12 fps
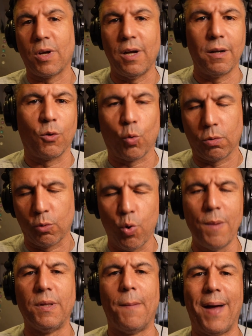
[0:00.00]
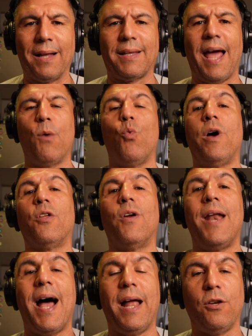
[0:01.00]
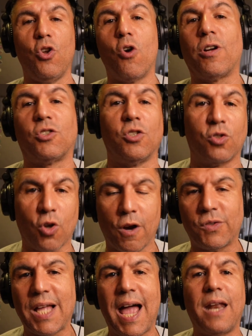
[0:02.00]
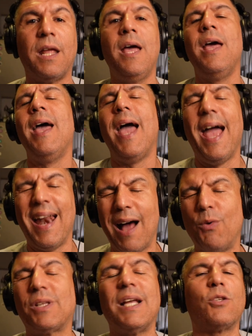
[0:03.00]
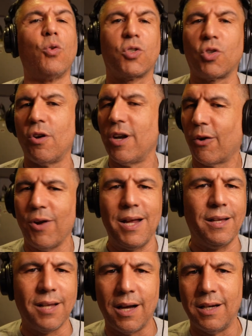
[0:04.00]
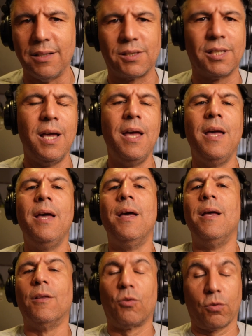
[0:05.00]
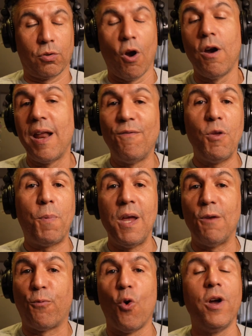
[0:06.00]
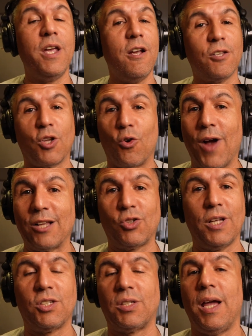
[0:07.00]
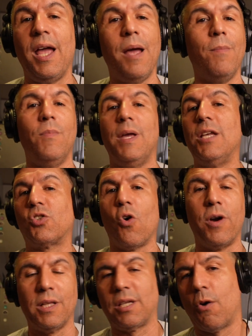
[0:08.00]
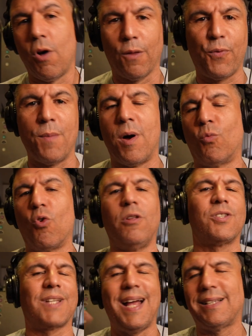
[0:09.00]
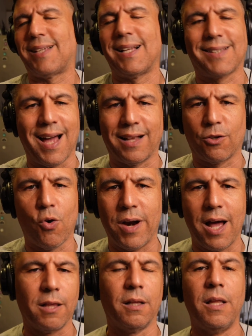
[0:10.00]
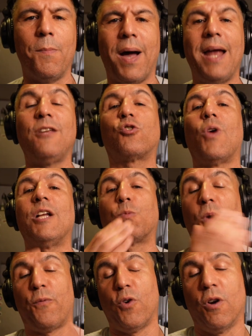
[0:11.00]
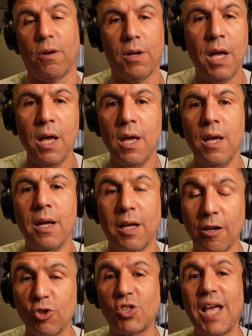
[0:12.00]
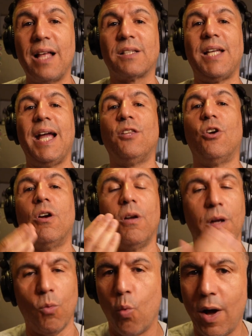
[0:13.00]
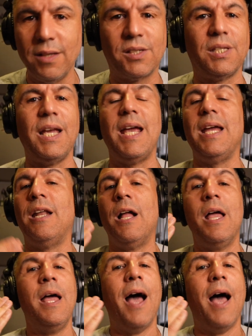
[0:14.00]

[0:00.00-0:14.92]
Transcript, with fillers: could quibble about that, whether or not Jokic deserves that, and I would think to a certain degree he does. Third M V P in four years, congratulations to him. He's going into the Hall of Fame on roller skates. That's not going out on a limb by any stretch, but for Gilgeous-Alexander, one seed,